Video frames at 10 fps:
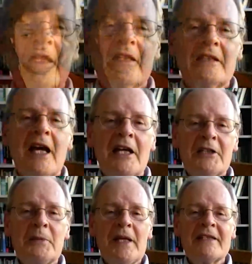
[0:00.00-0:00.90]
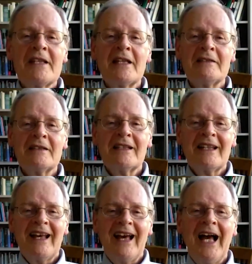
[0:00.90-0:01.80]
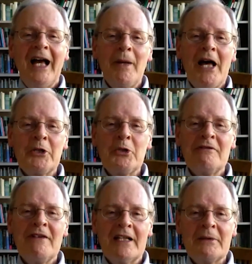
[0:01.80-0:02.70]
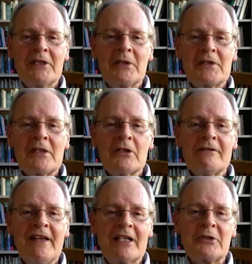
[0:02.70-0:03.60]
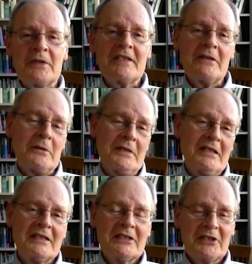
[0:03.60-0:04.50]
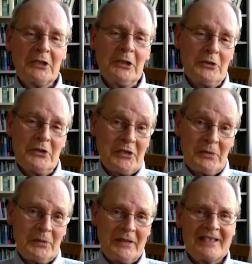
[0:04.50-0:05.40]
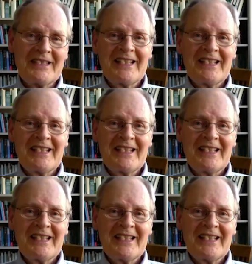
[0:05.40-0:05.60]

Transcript: Yeah, it depends on yeah. um, how you evaluate those counterfactuals. So in the, the closest worlds,